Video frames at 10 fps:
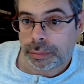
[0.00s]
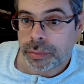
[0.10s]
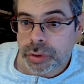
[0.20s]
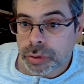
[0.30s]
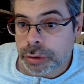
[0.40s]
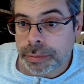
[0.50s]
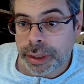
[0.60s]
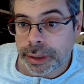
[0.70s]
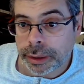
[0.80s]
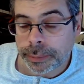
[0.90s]
social
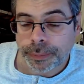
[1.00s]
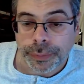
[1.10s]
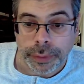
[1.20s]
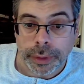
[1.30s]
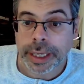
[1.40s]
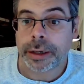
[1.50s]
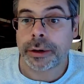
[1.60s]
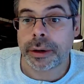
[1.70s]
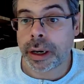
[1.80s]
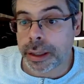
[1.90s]
media. You get
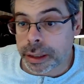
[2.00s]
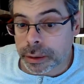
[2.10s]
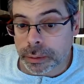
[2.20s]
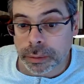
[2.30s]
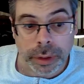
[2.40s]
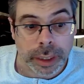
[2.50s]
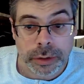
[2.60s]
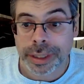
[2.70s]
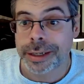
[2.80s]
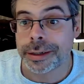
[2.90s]
your audio, and
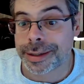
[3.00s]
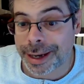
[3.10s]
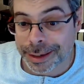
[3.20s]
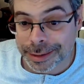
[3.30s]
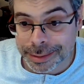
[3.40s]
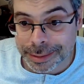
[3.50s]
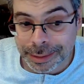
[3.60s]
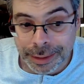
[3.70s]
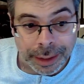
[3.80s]
you get your text.